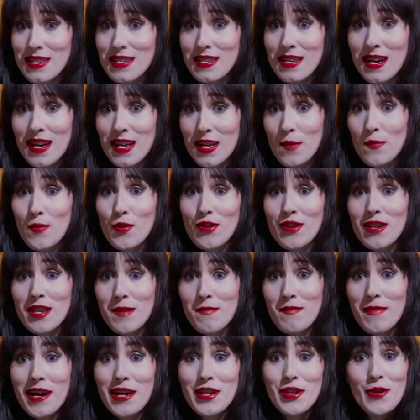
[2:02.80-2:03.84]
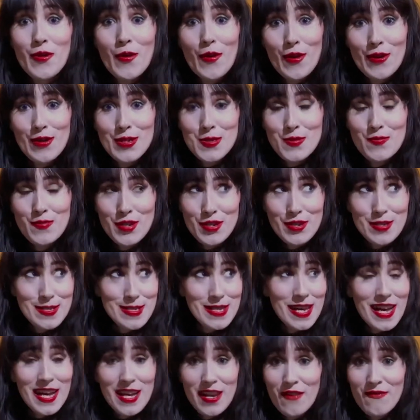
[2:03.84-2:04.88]
I'm looking at my notes because I
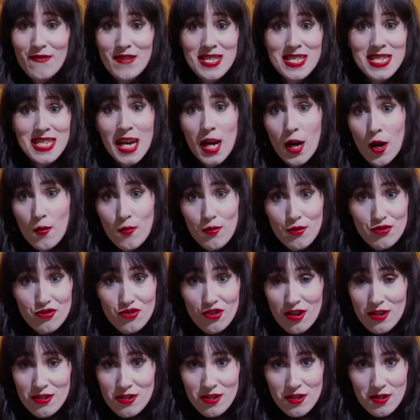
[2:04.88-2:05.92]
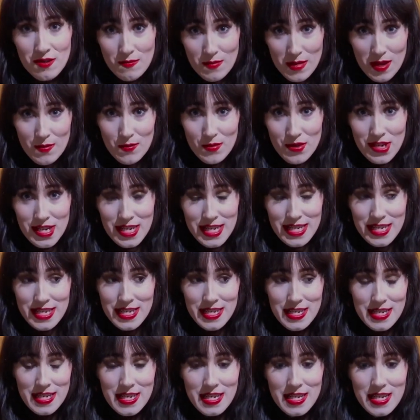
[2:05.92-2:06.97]
have a terrible short-term memory.
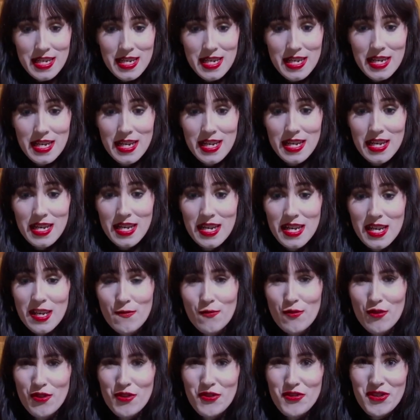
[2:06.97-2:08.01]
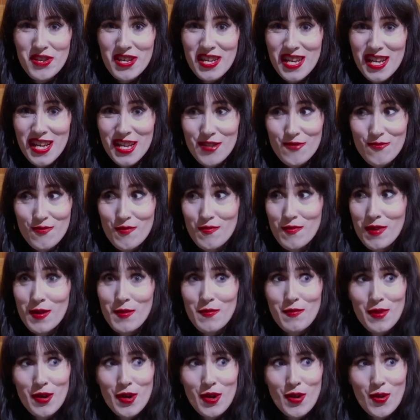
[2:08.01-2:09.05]
Even you think I'd
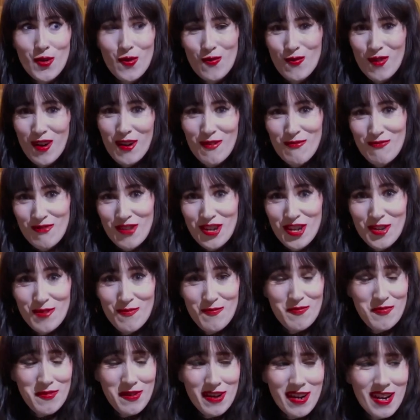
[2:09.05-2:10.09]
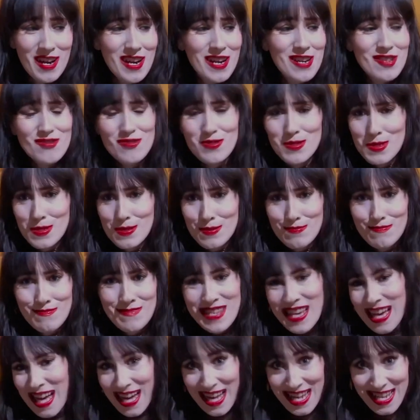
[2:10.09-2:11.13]
remember what I've written, but I just
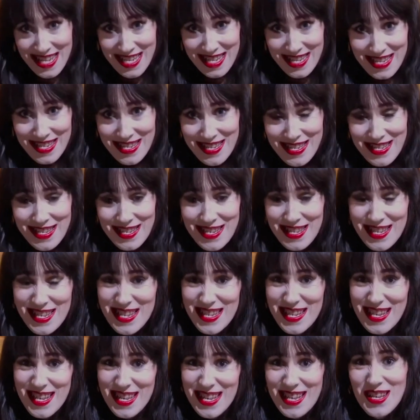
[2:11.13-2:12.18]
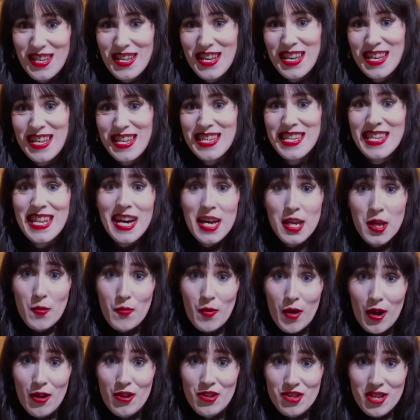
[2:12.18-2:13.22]
can't. And I
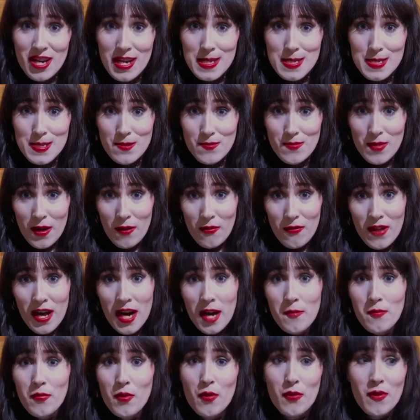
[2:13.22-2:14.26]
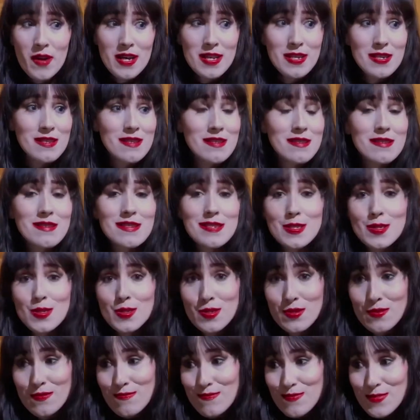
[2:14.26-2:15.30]
apologise about that, but that is
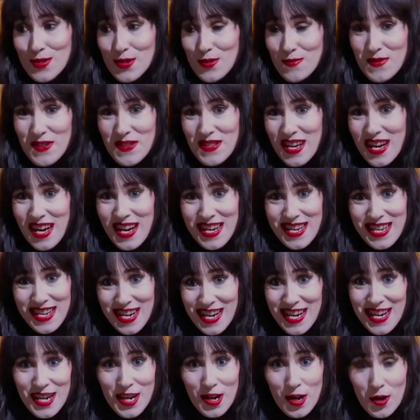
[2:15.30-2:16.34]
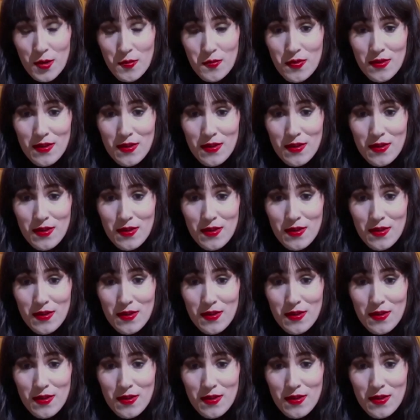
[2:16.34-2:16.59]
something that I can't help.